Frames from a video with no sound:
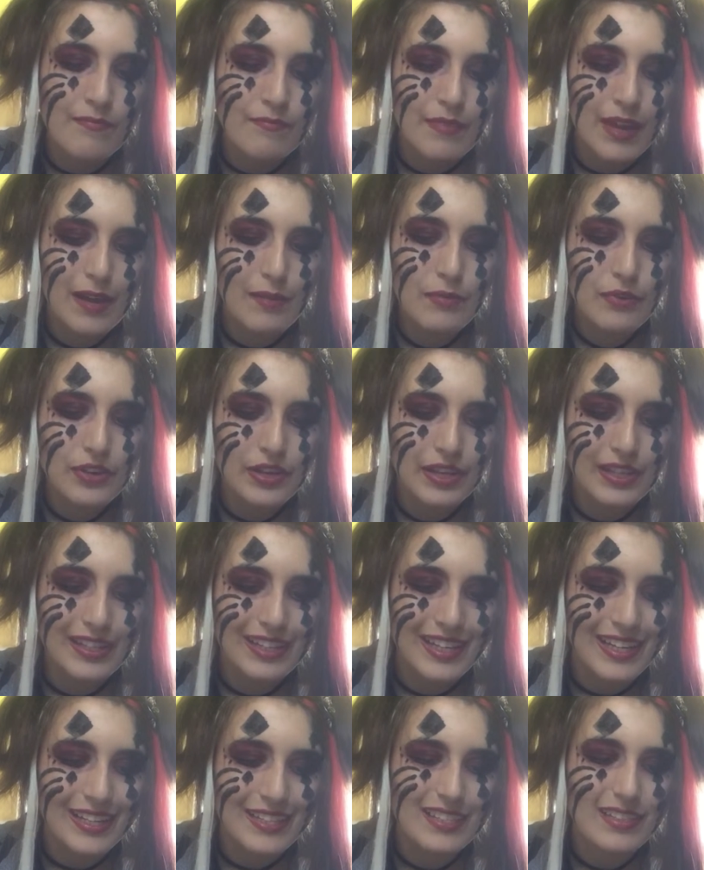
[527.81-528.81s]
Mammary
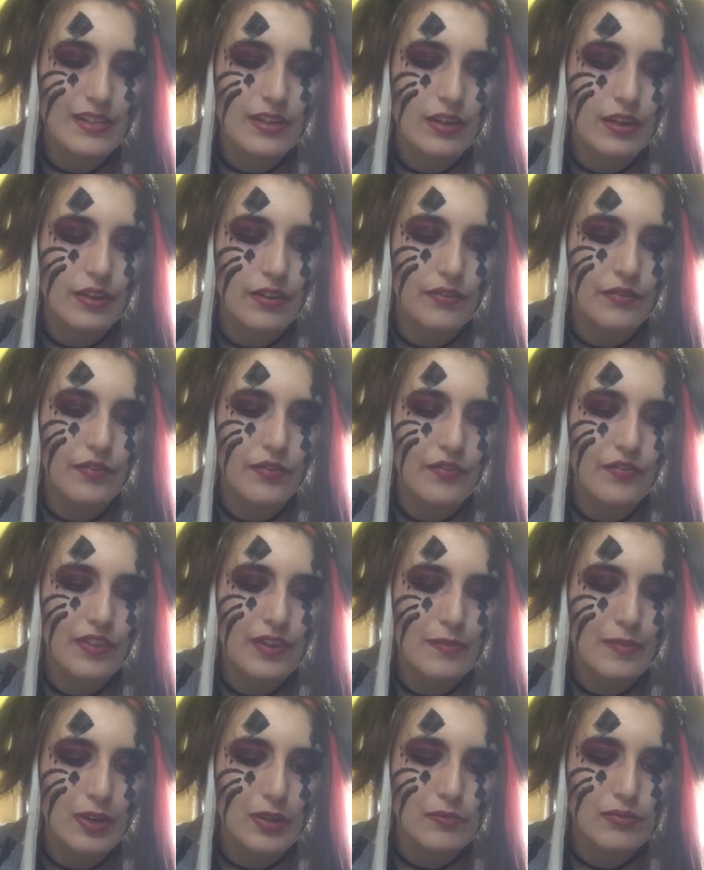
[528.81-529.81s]
glands of
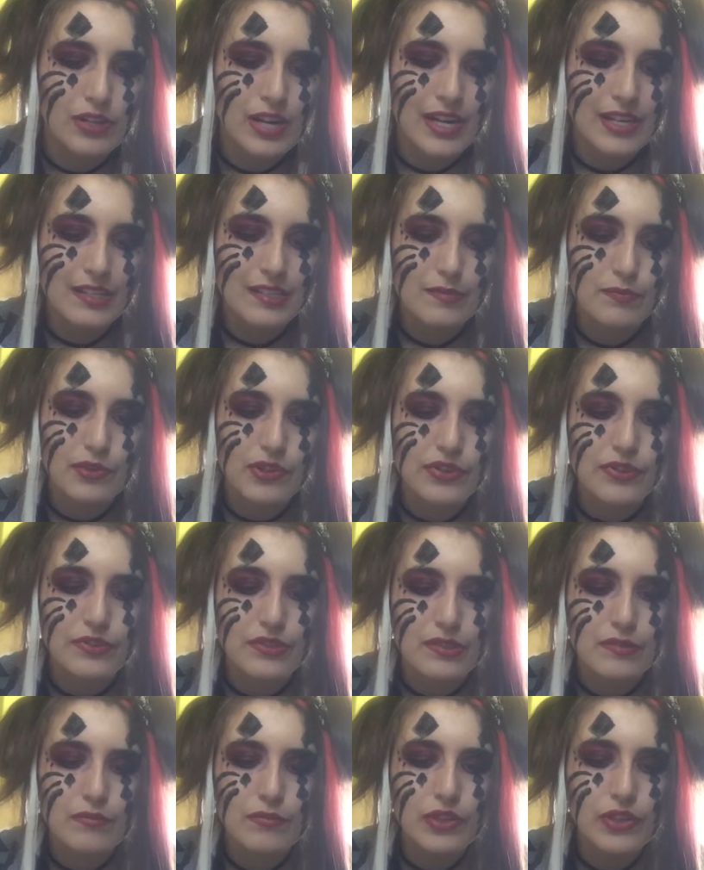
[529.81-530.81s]
female breasts
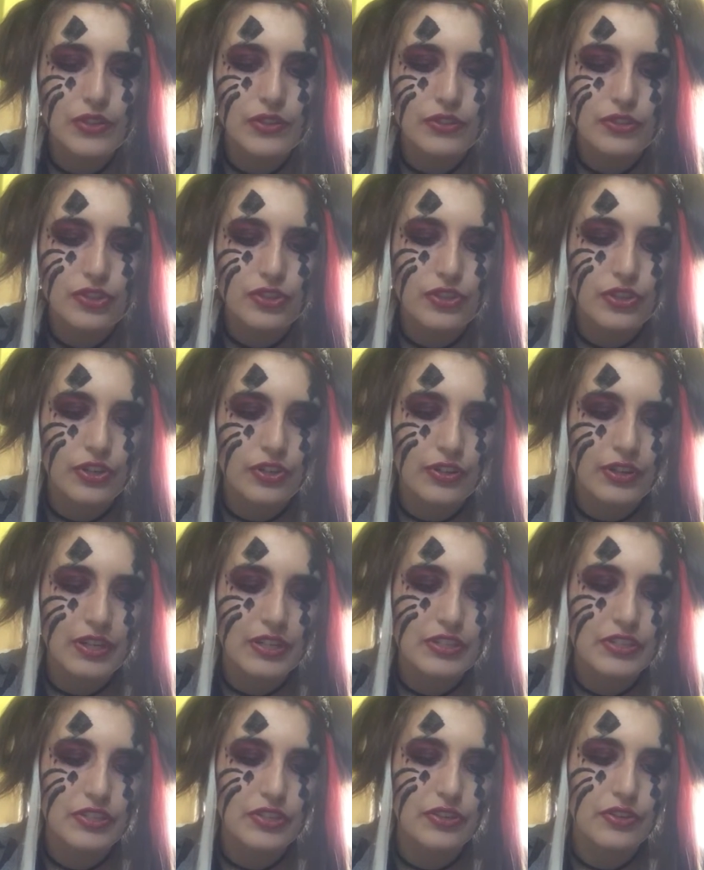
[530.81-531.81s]
produce milk to
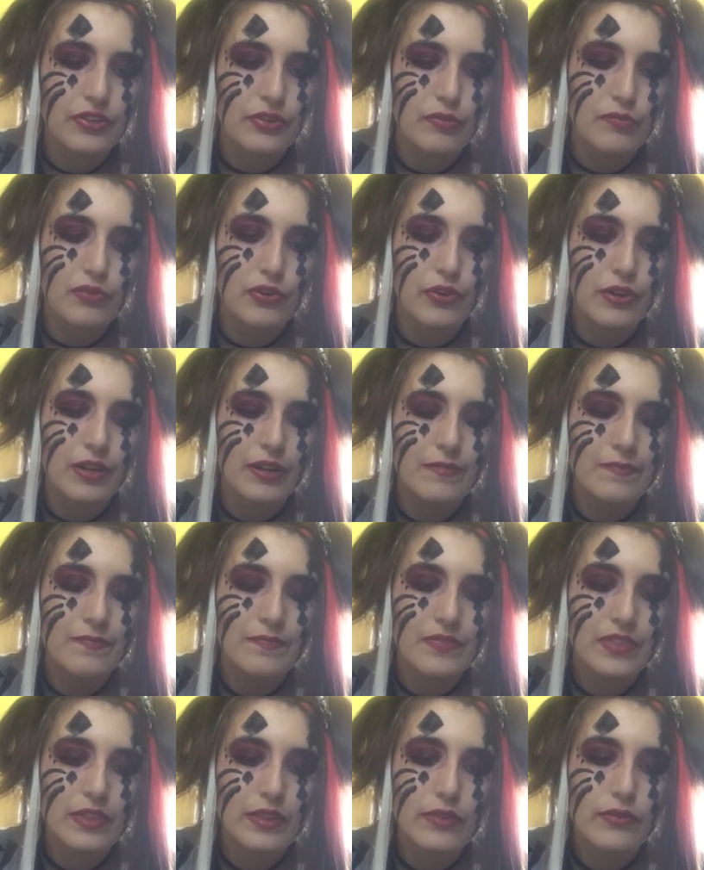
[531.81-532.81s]
nourish the newborn.
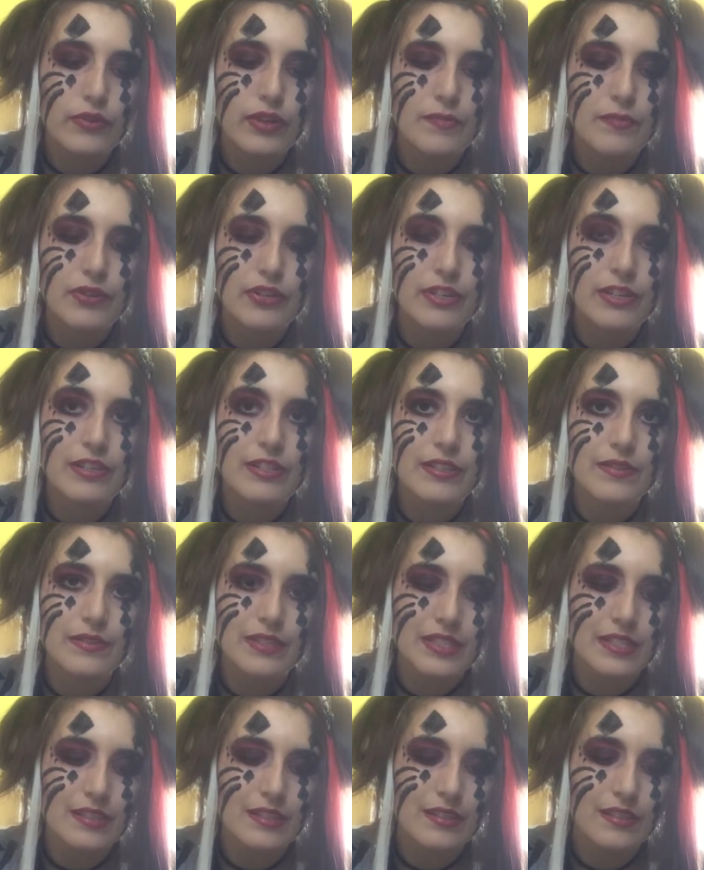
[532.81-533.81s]
The reproductive
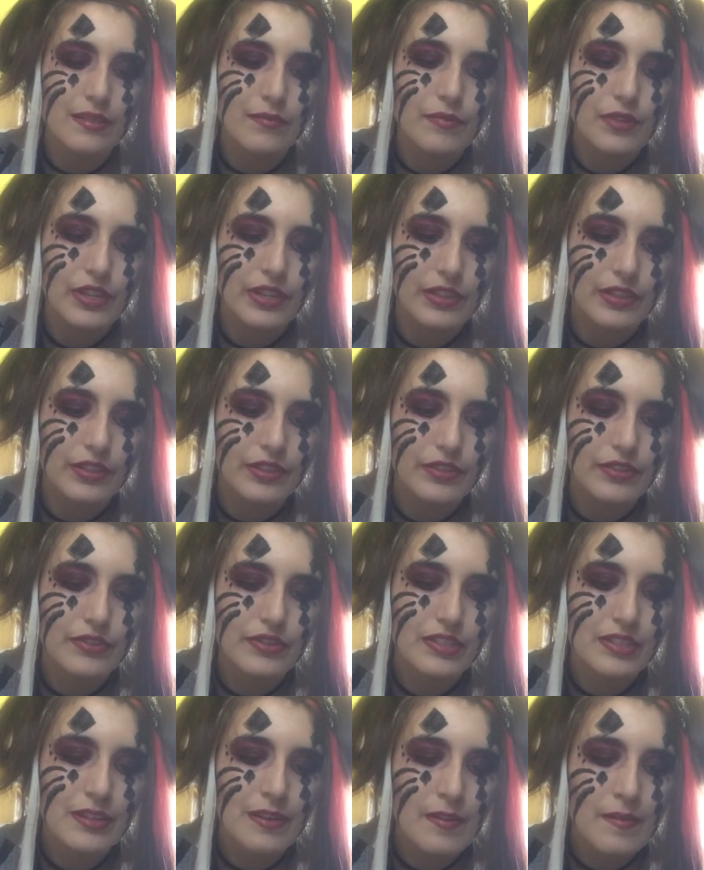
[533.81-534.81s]
system
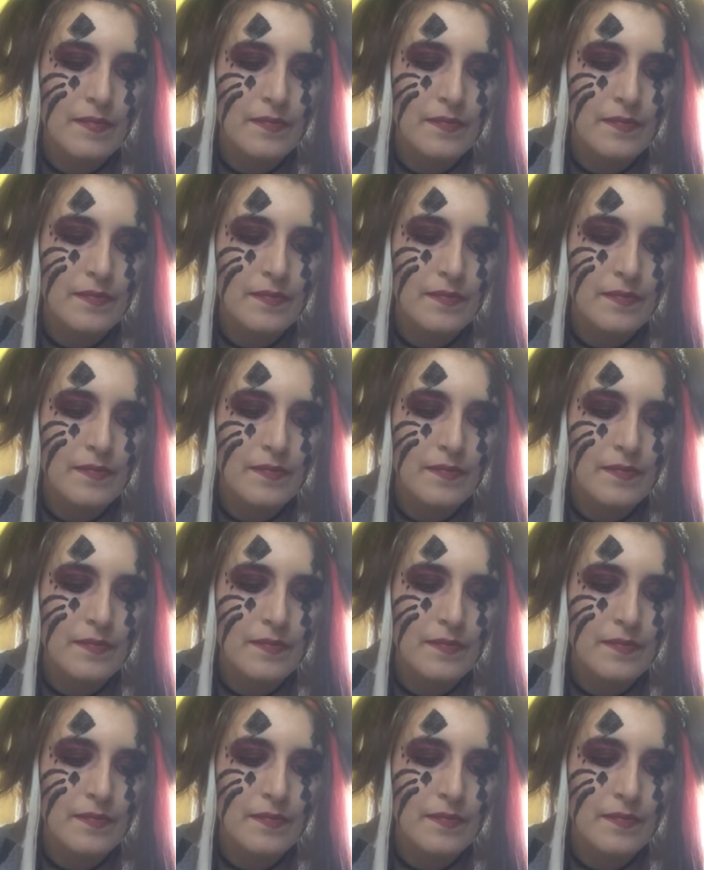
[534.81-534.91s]
includes,